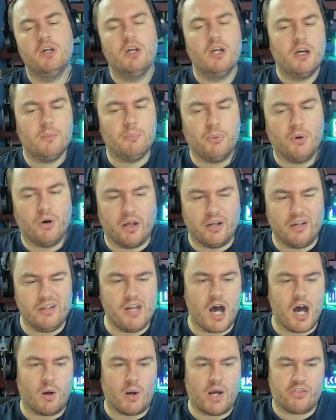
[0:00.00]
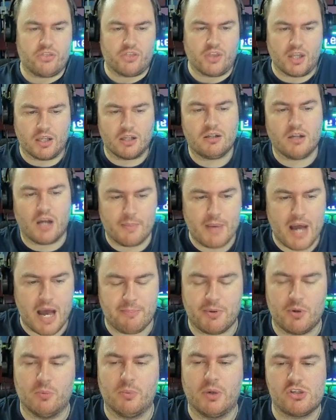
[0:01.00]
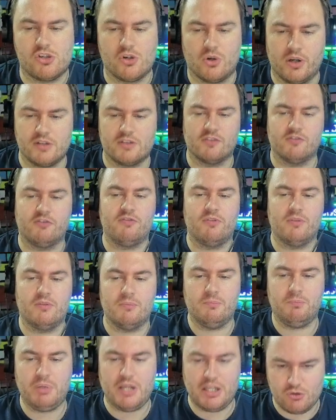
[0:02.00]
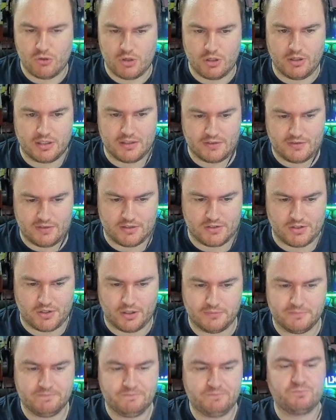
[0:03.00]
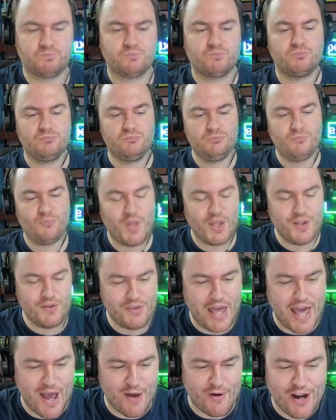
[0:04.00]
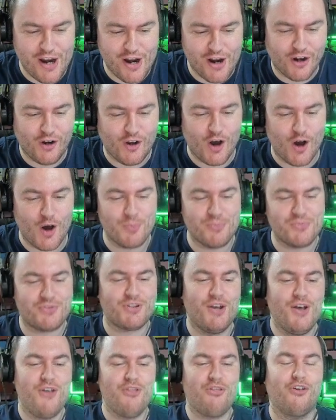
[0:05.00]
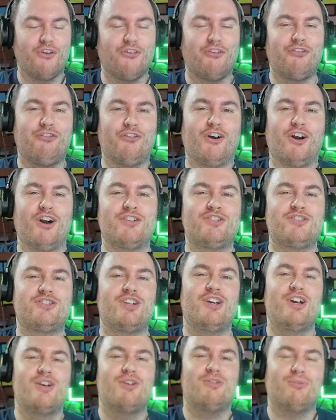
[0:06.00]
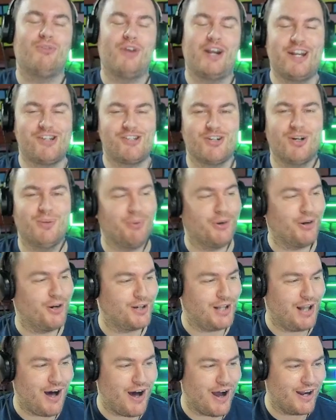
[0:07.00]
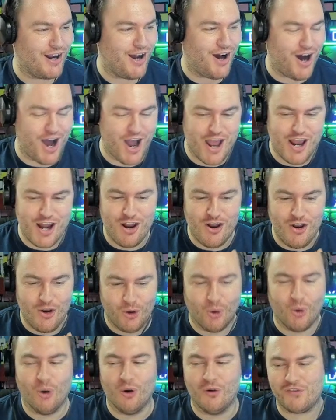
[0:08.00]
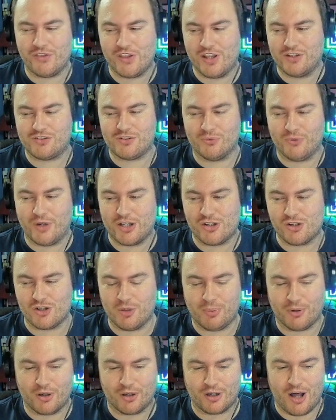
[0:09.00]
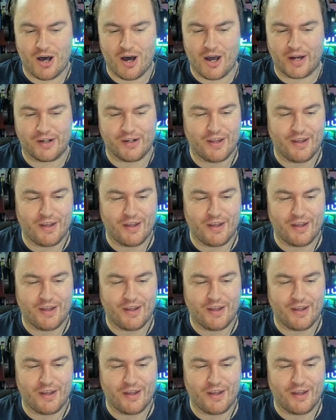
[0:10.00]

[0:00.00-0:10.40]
But no, I think I'm happy with my choice of Beedrill in the C tier. Now, here comes the first regional bird line. I love this regional bird line.